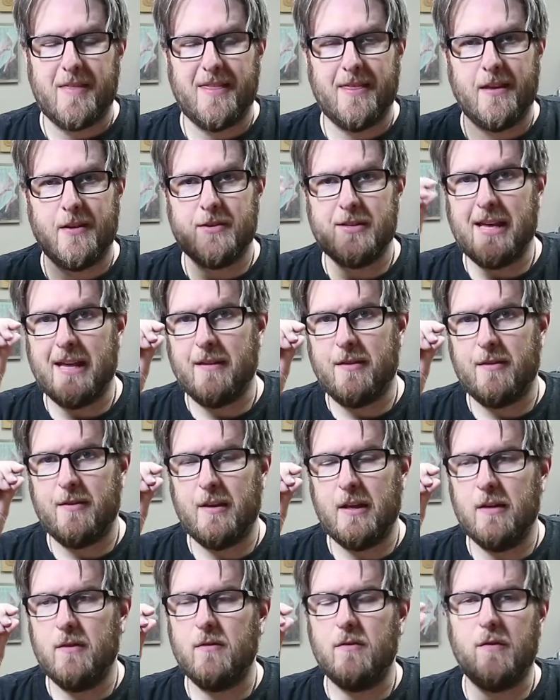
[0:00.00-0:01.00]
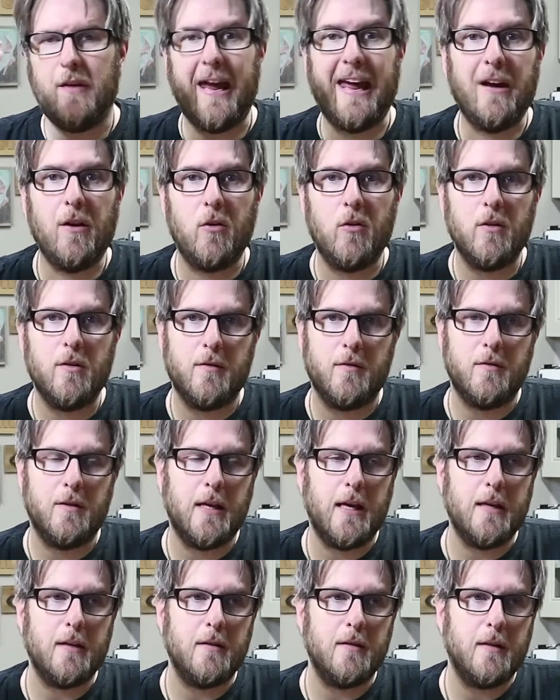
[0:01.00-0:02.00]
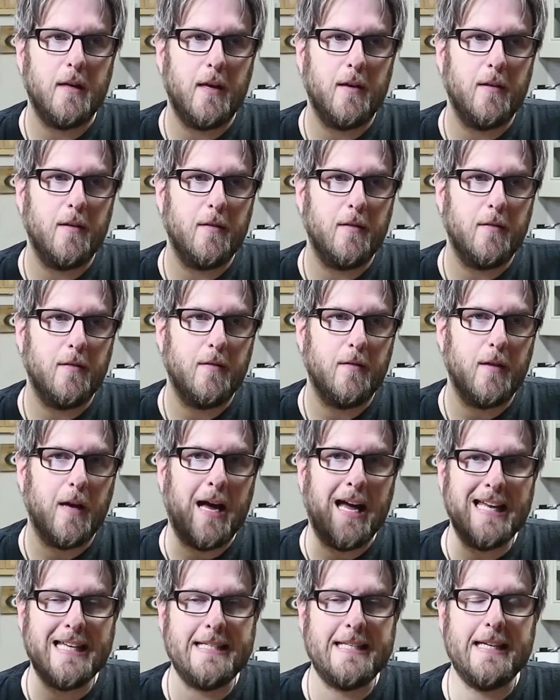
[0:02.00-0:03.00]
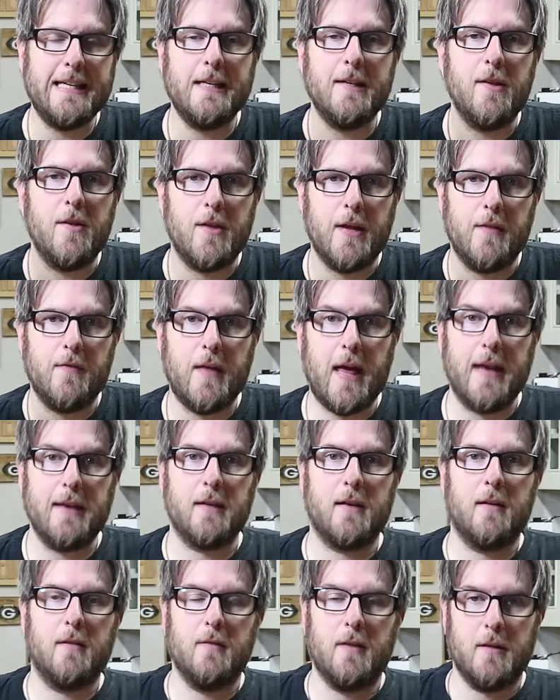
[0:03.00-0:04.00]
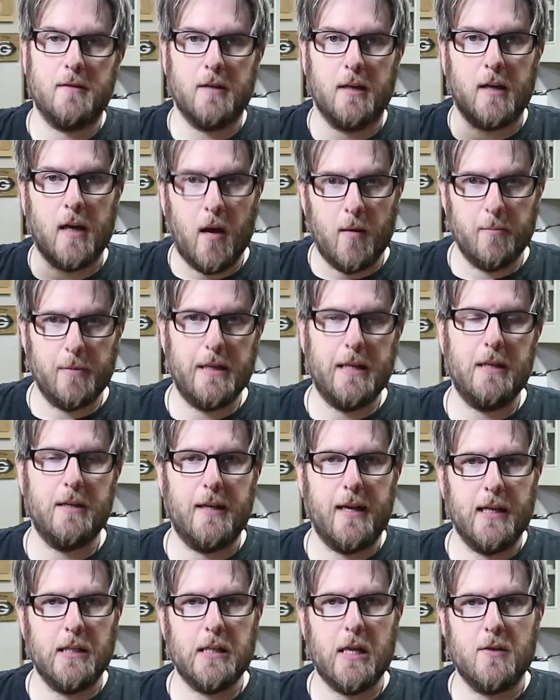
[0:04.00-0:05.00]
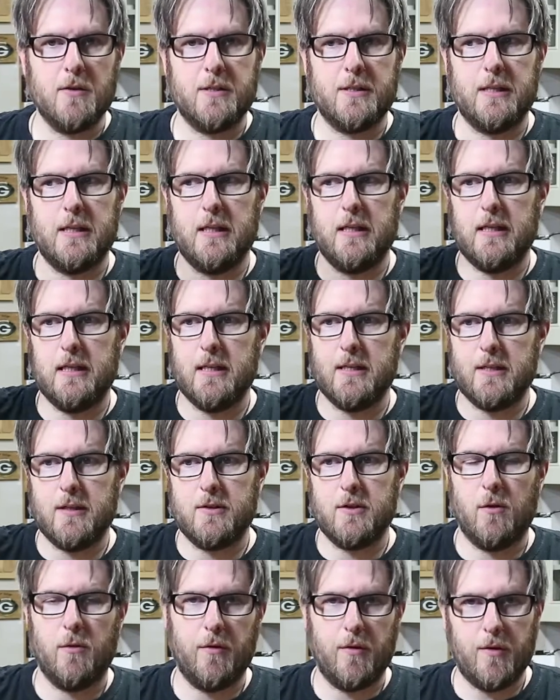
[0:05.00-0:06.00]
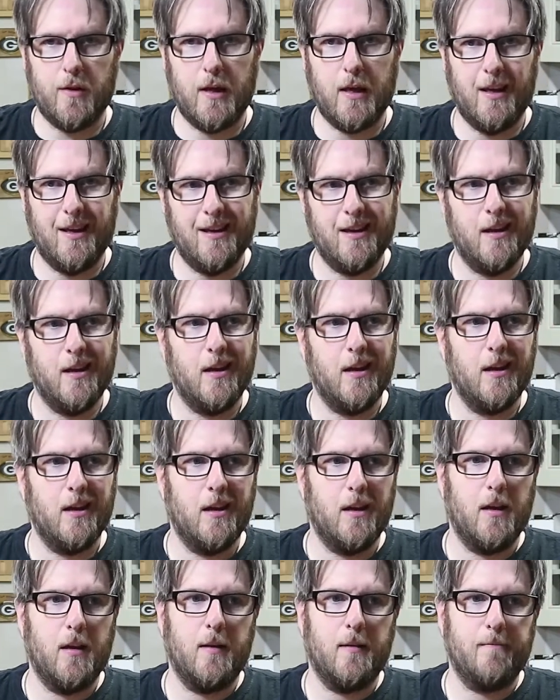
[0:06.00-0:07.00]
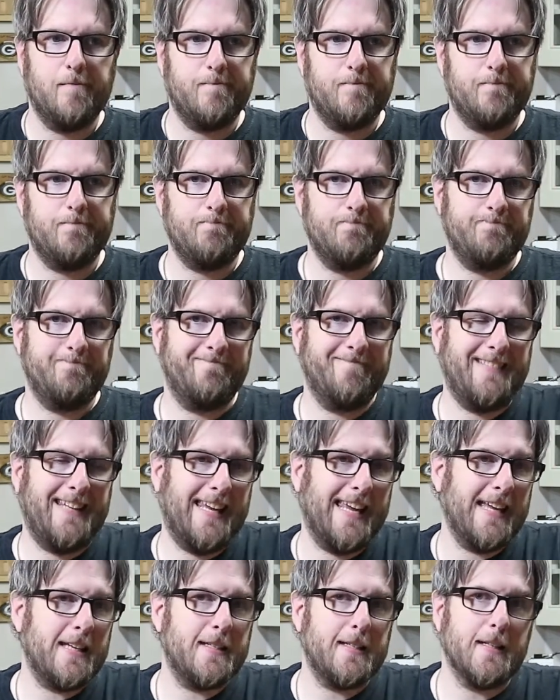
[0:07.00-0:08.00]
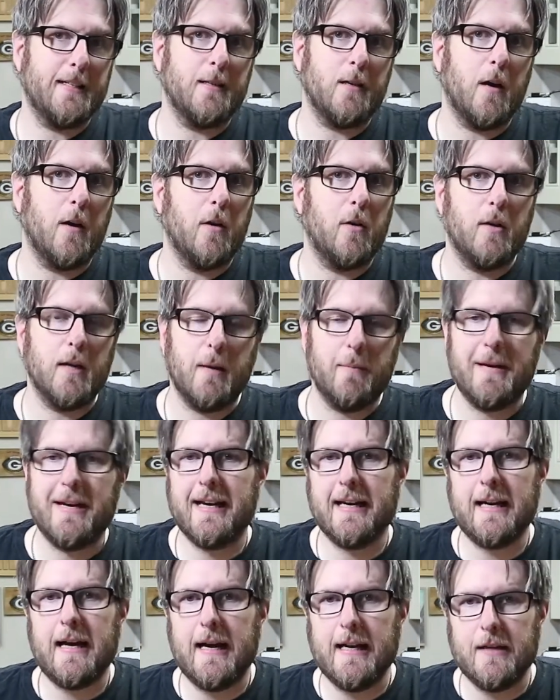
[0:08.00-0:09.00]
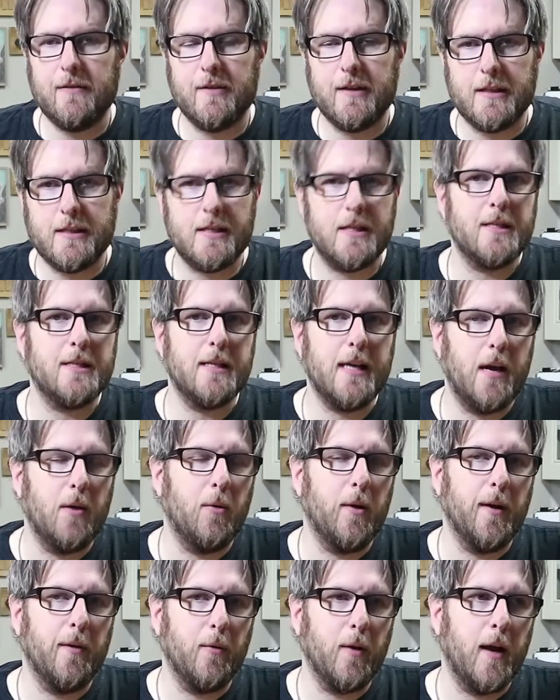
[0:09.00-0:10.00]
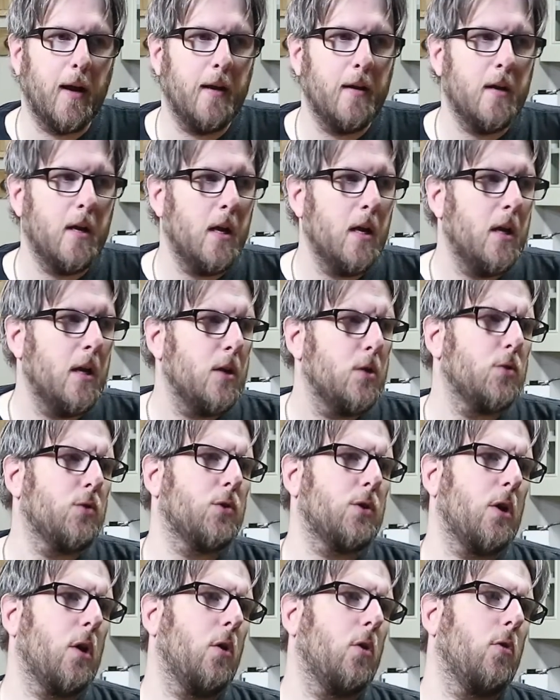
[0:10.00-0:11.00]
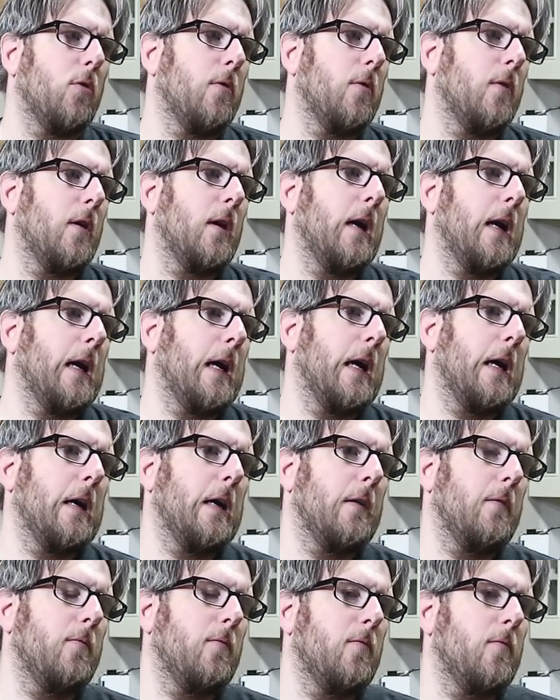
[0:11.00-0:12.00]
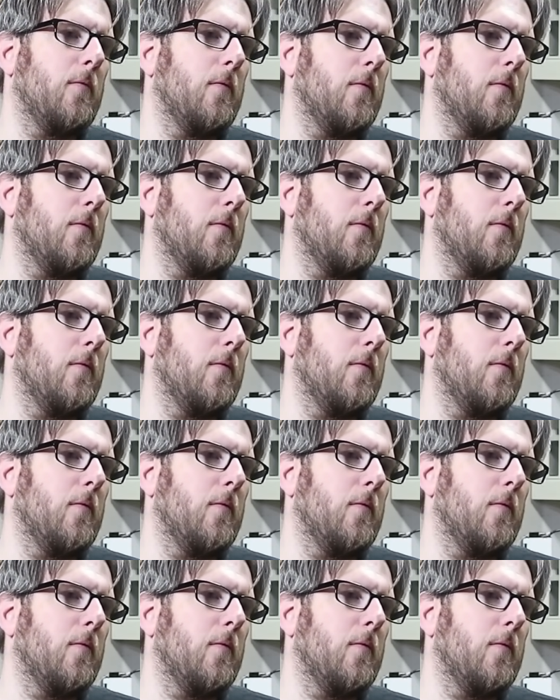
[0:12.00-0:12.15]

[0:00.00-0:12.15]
there's that thin veil, that idea that the company, the LLC, is its own thing. Yes and no. I mean, it kind of exists that way, right? So my